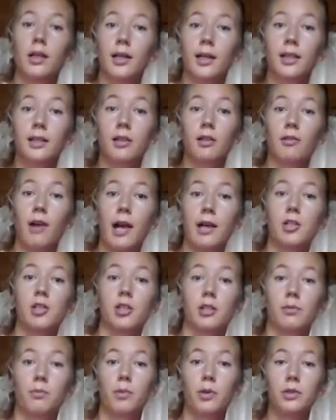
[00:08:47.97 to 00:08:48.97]

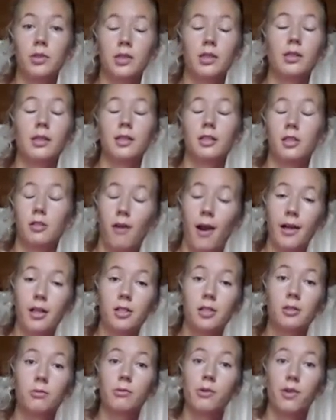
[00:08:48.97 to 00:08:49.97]
interaction, personal
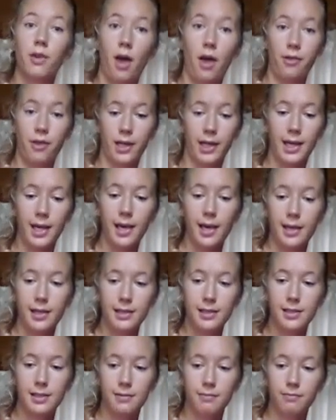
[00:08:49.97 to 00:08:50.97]
interaction with other
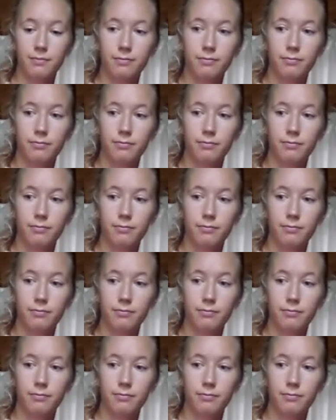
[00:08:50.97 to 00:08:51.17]
kids